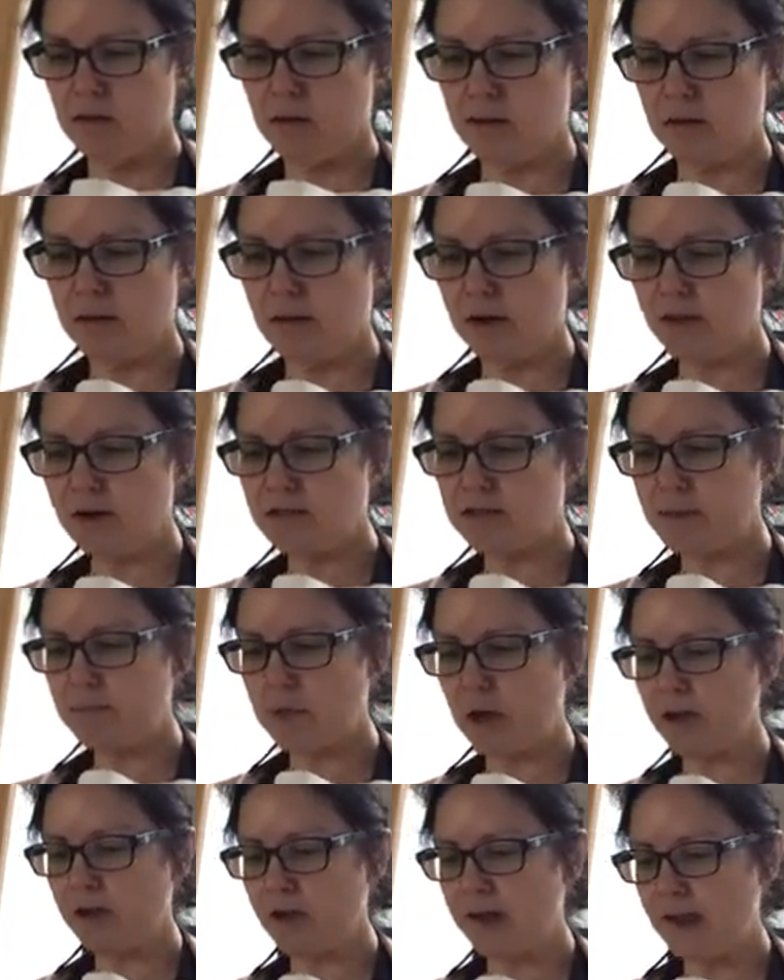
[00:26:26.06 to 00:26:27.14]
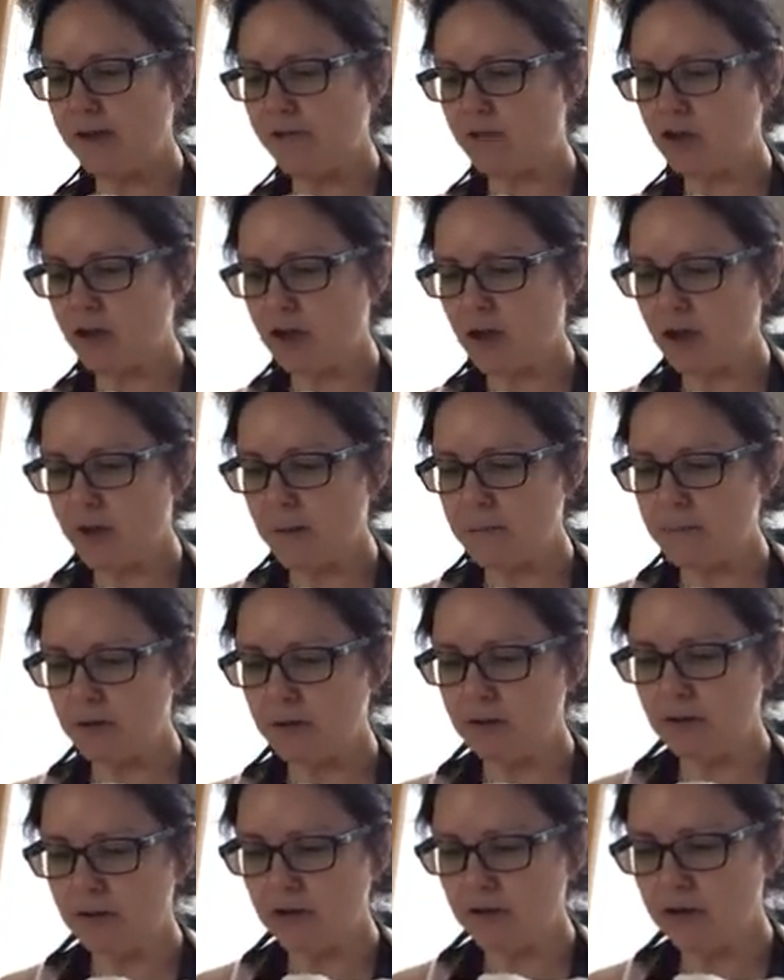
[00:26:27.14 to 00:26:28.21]
The carrots I'm probably going to have to cut up a
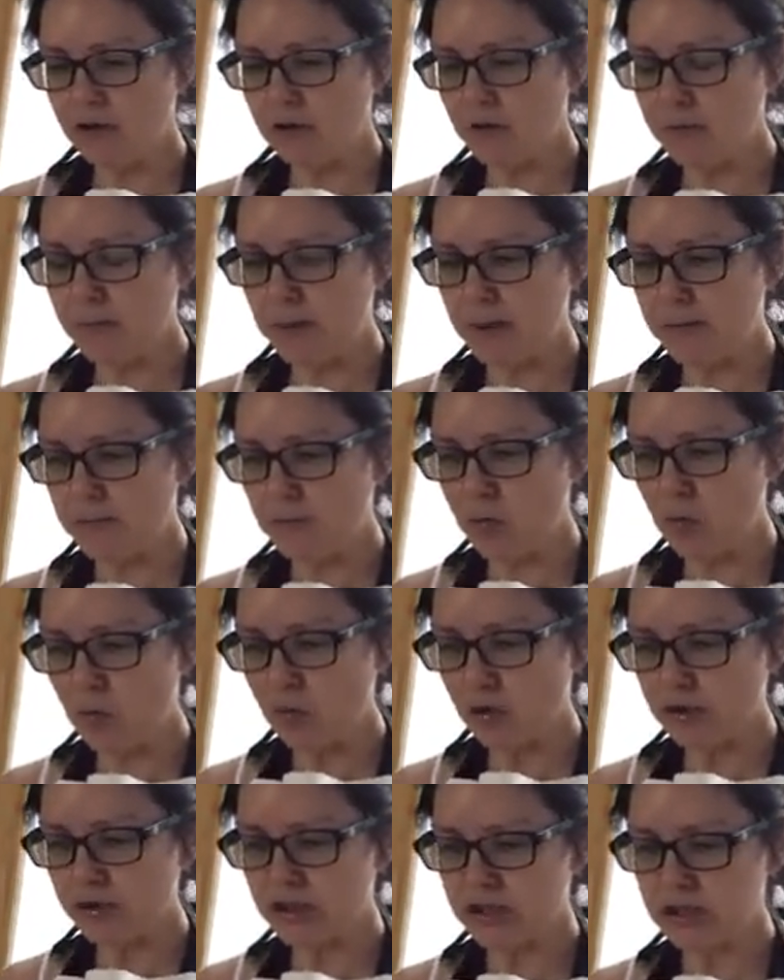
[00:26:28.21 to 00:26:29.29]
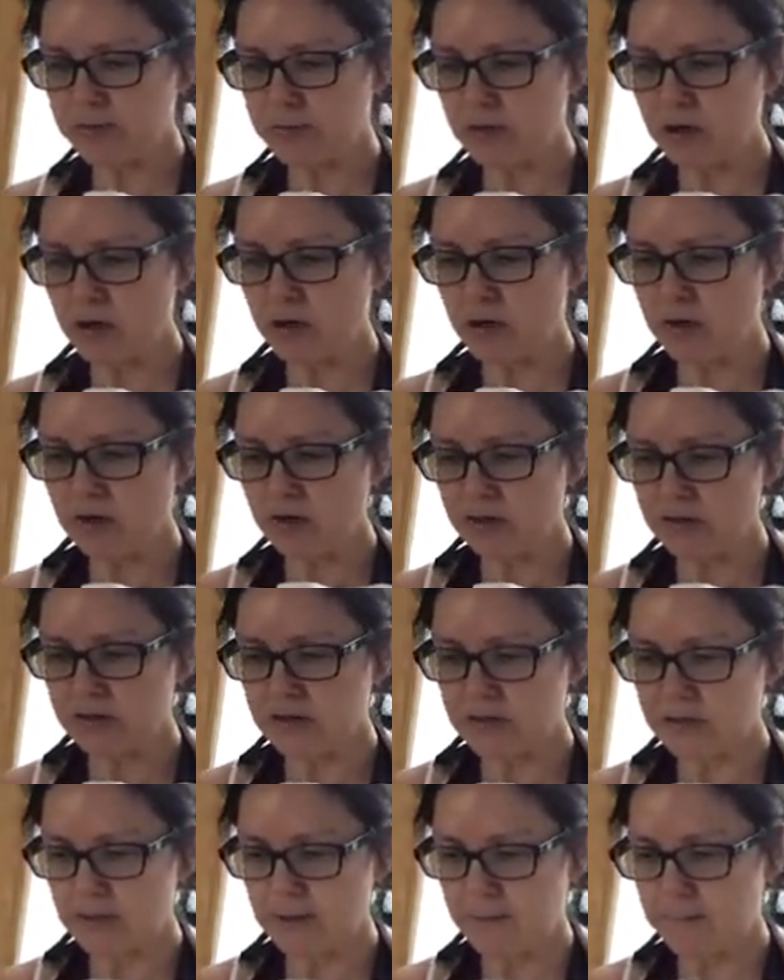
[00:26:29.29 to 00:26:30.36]
little bit more, just
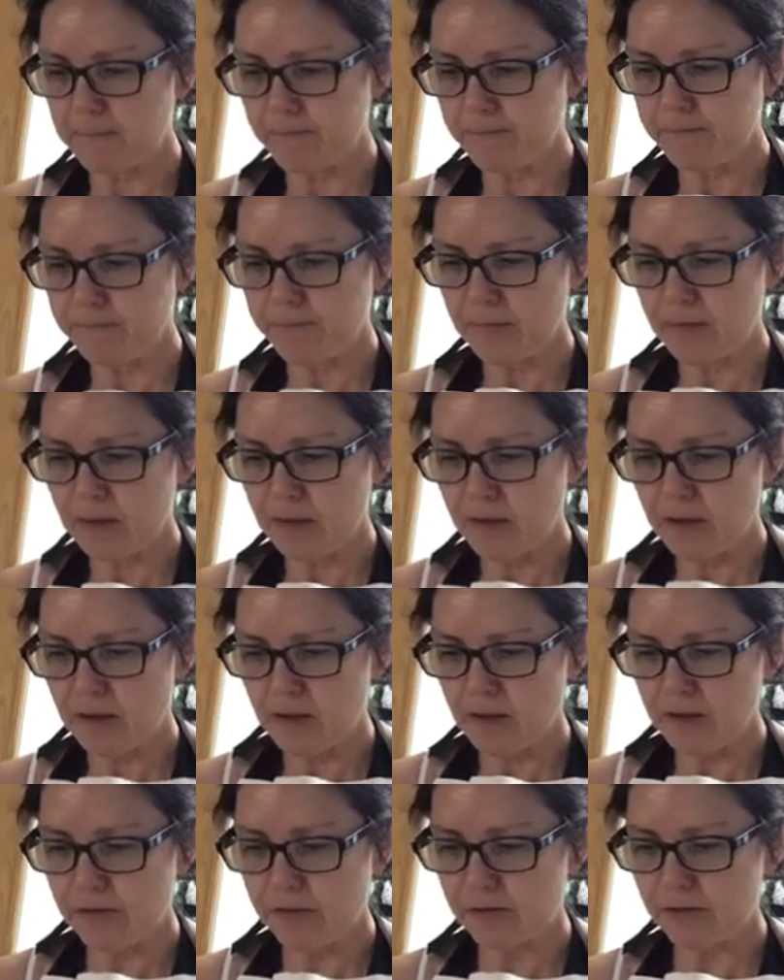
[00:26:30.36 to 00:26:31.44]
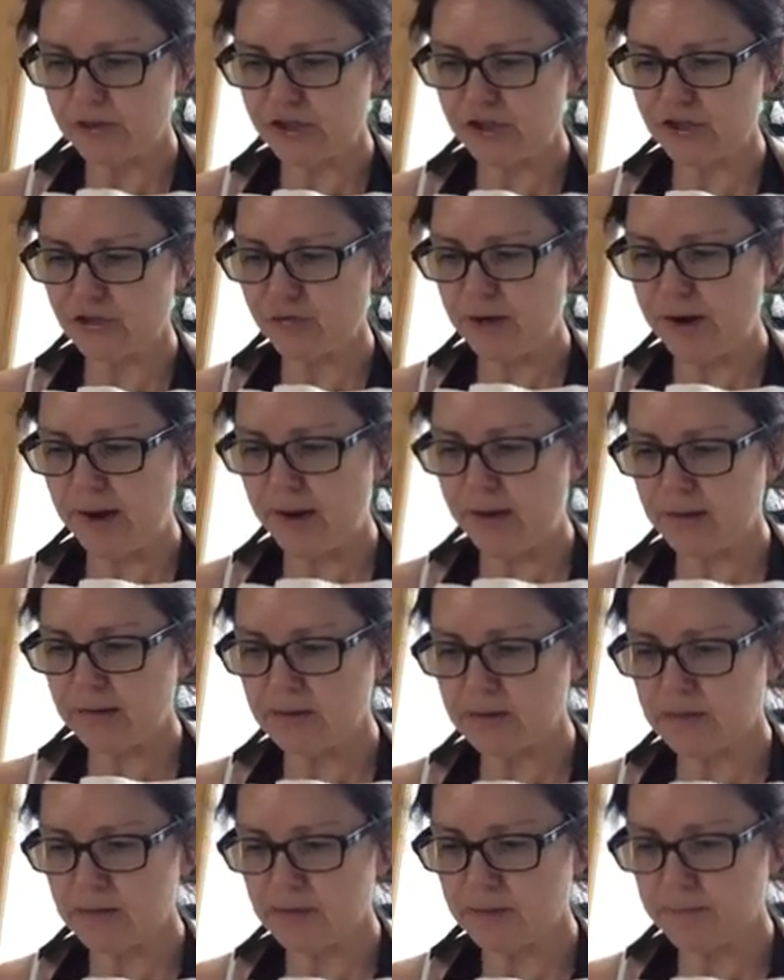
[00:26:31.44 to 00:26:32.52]
because they're
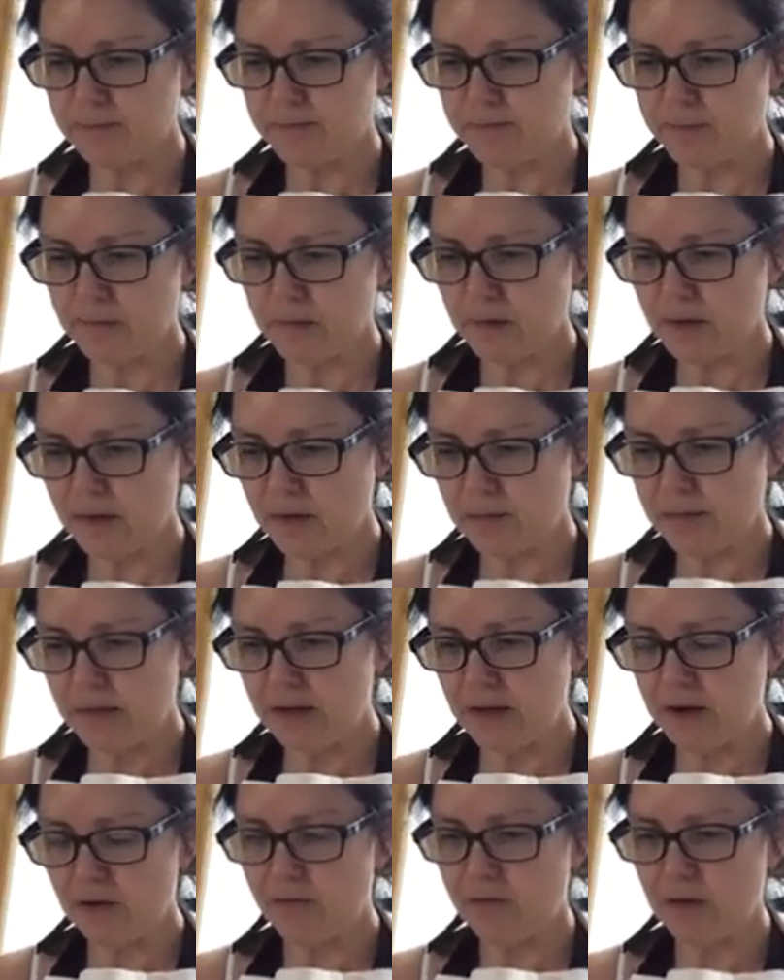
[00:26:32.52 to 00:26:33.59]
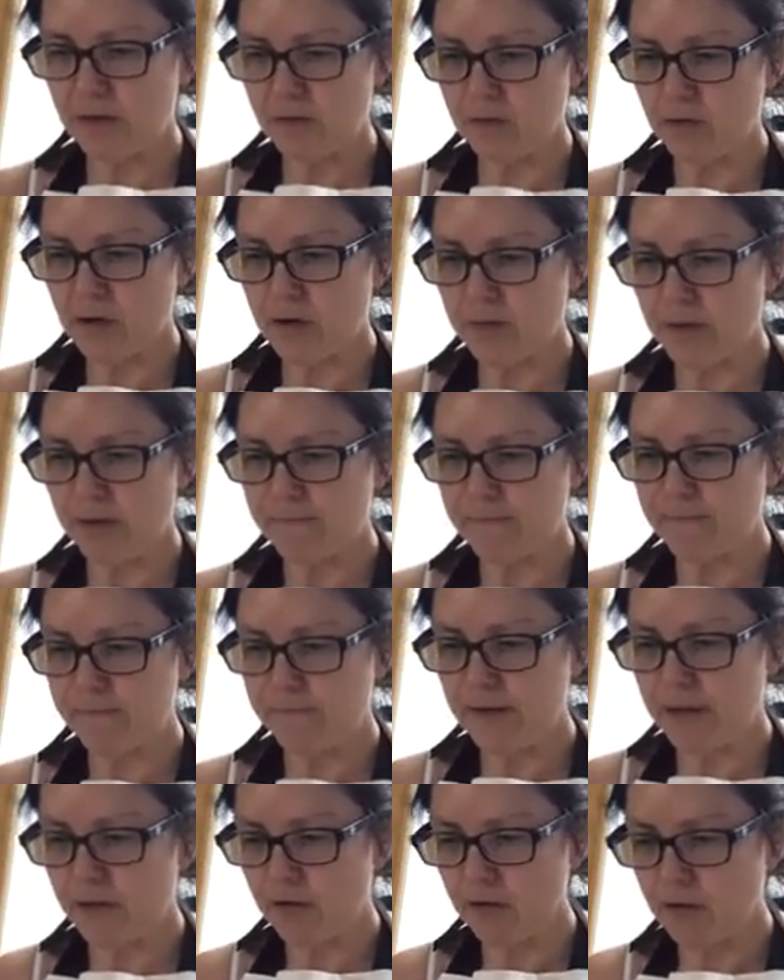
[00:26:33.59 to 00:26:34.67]
strands. Got to be careful I don't cut my
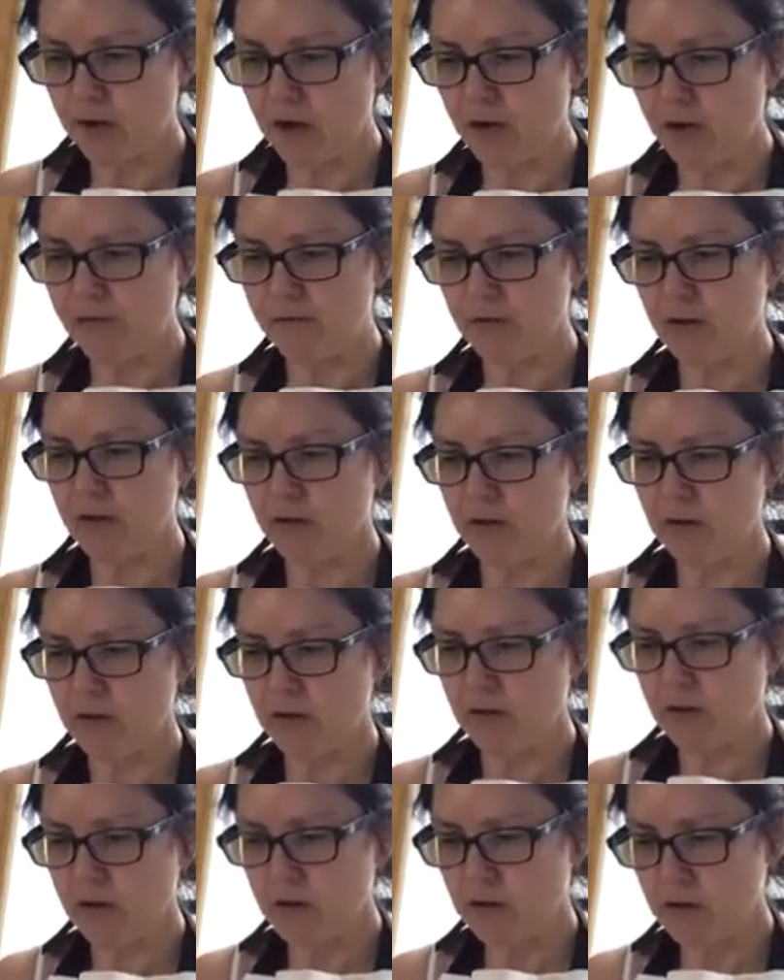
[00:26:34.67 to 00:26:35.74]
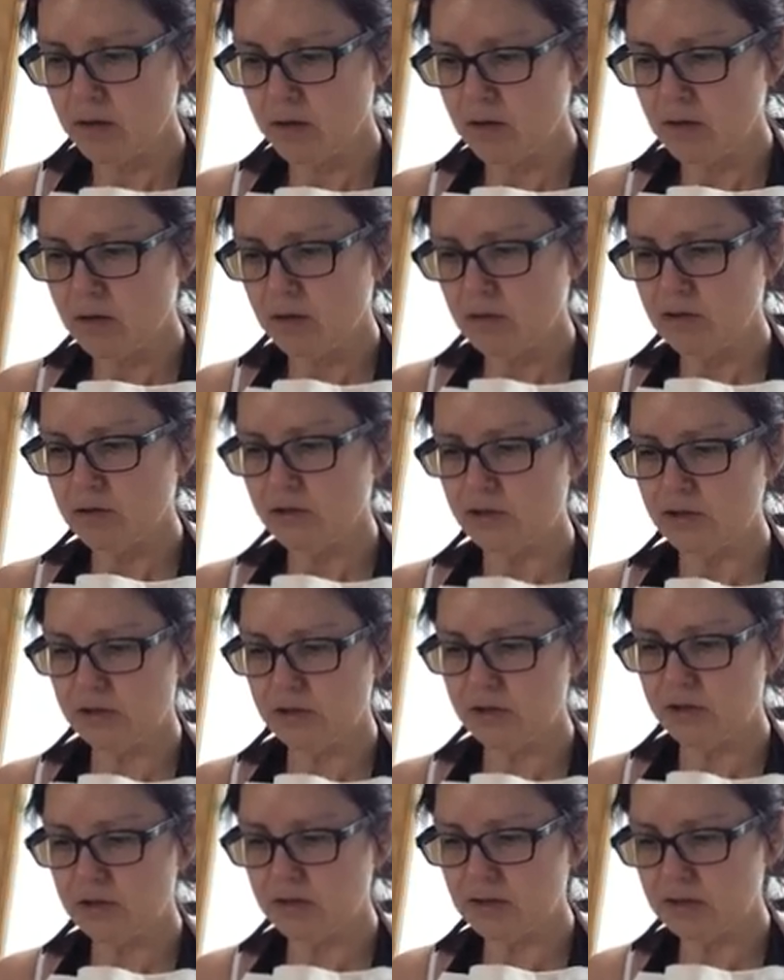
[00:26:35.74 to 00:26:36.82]
finger off.
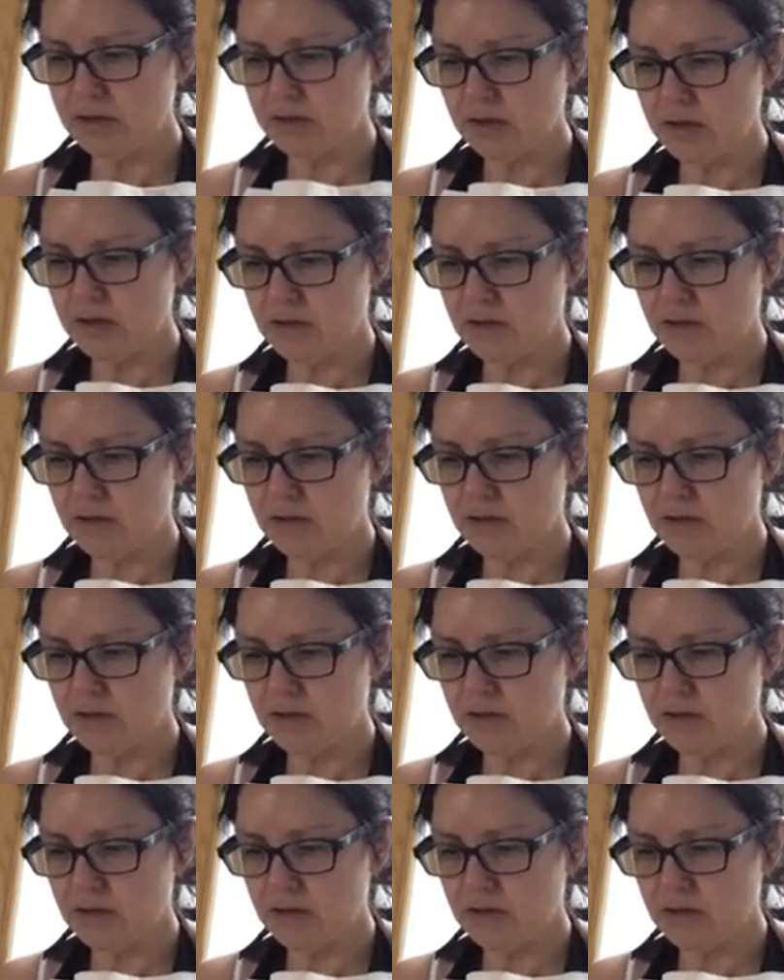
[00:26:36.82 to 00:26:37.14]
Jeez.